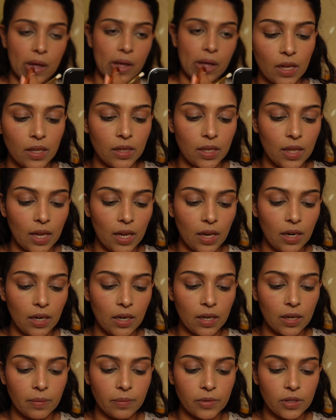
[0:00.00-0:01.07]
and
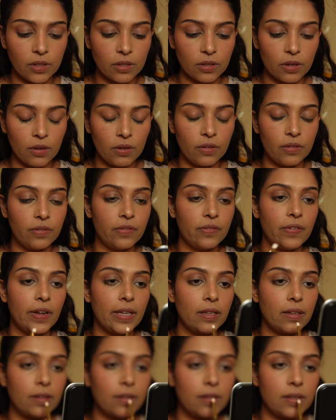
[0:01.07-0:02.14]
then I'm just gonna
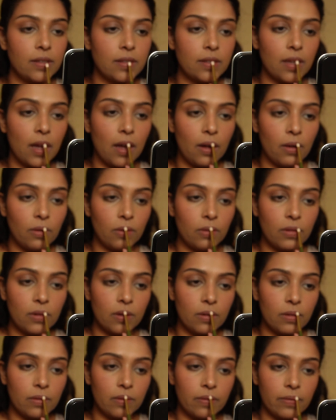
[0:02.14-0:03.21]
feather this out
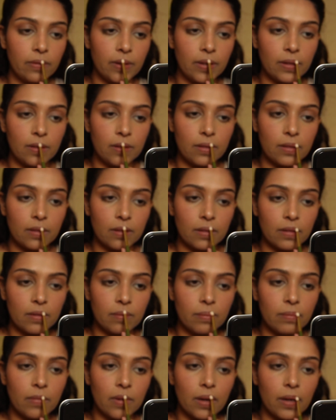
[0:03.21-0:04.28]
with
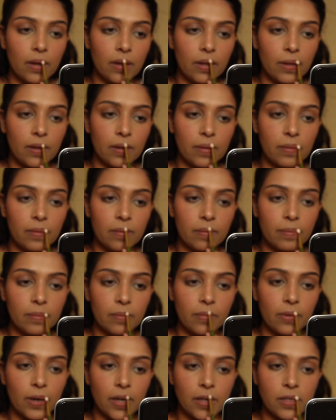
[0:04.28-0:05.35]
my
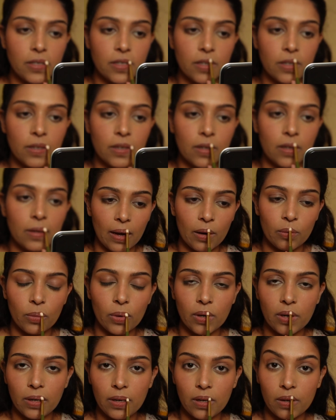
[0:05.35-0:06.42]
brush. I
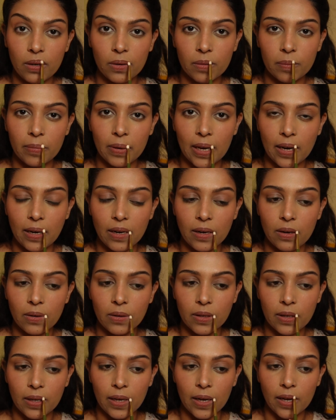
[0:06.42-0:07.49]
want it to look blended
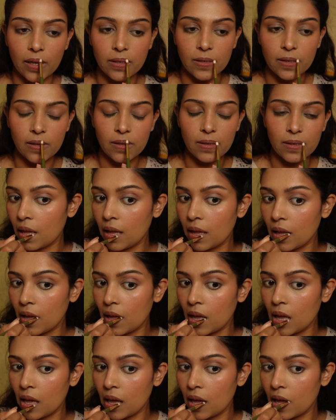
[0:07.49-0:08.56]
on the edges.
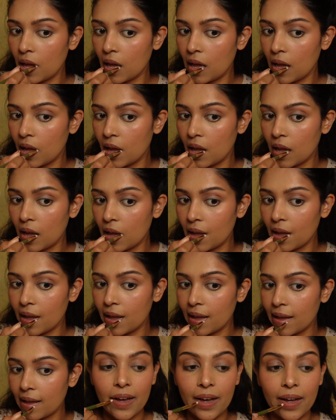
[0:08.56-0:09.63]
By the
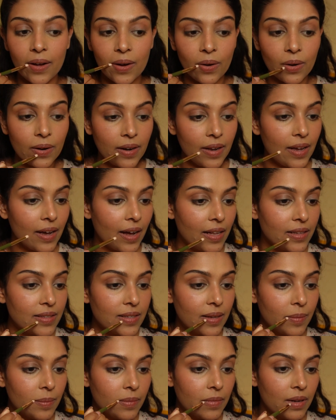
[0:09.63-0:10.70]
way, I already had
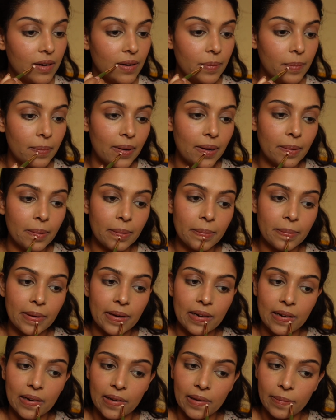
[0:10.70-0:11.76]
some lip balm on my
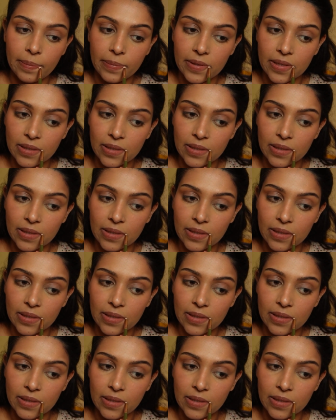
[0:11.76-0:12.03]
lips,